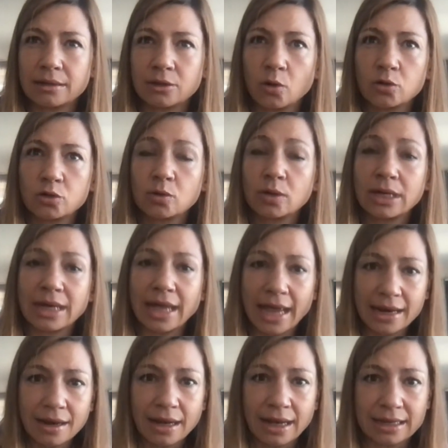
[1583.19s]
those who can
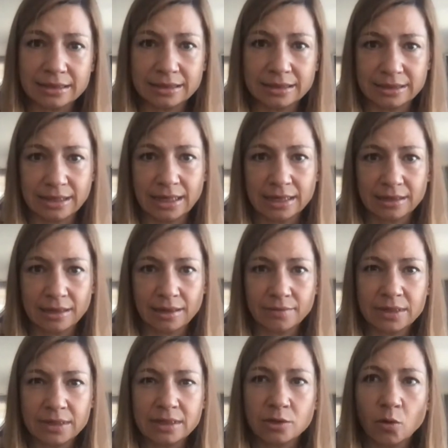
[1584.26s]
analyze this data,
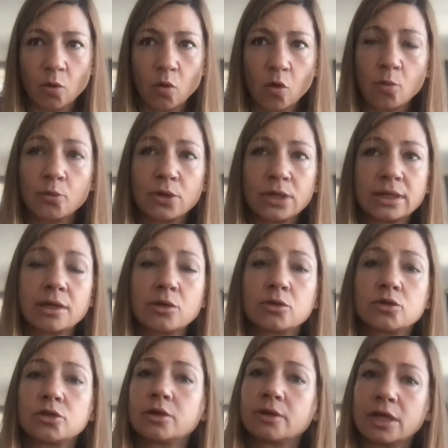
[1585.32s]
this is all bringing
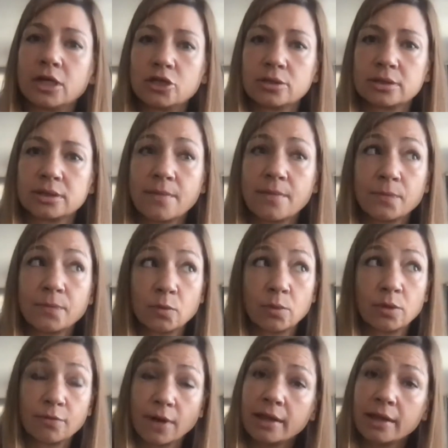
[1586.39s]
new generations to
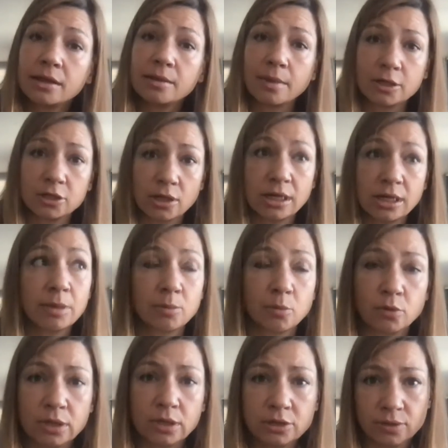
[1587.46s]
be finally a little bit
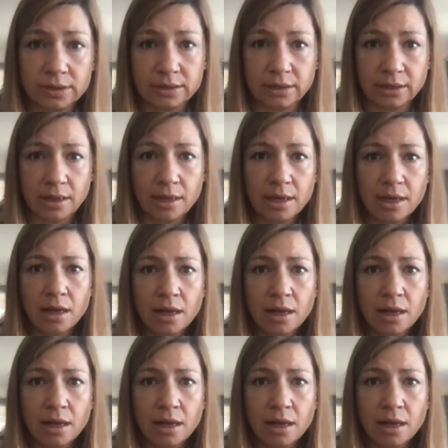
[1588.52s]
more interesting.